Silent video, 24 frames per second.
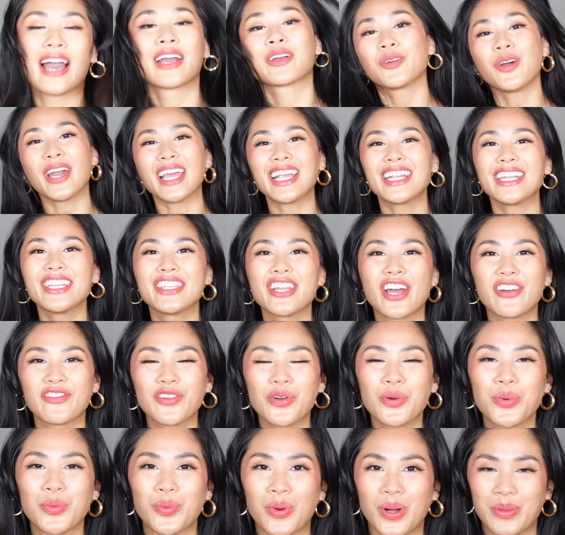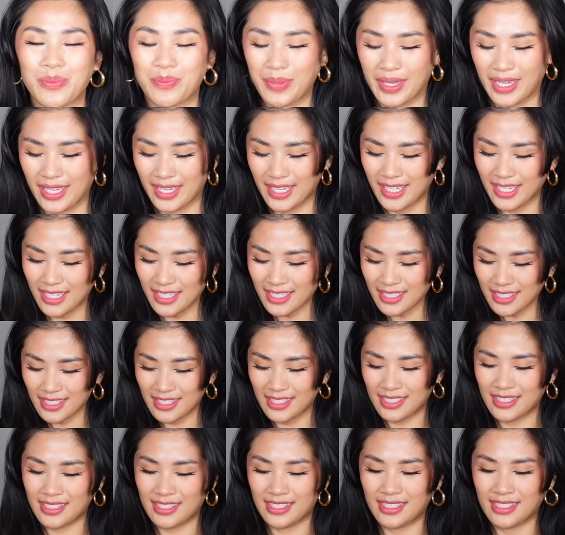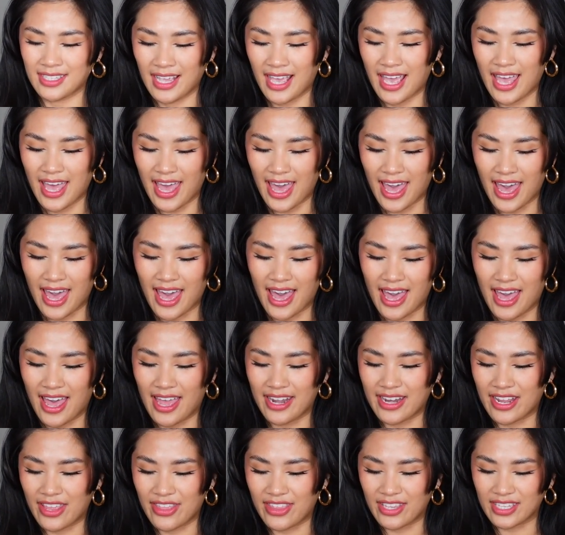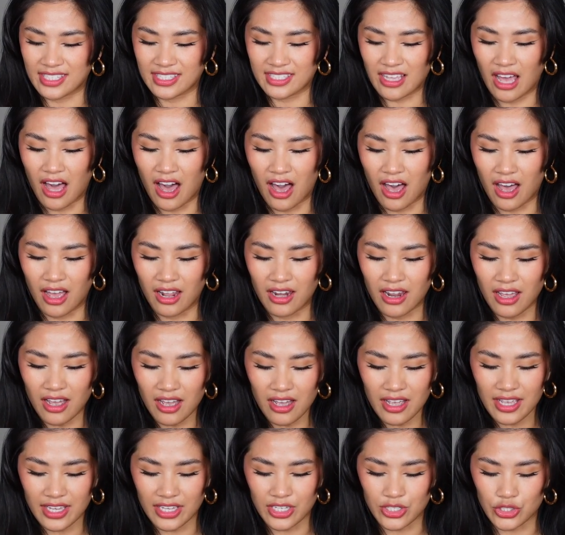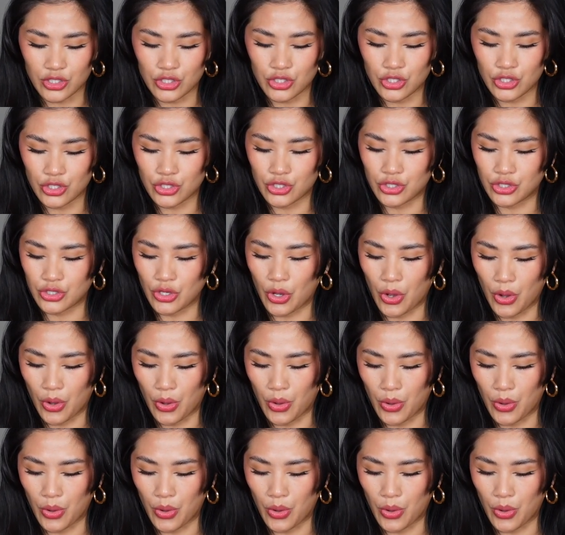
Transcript: I got another one piece and this color is so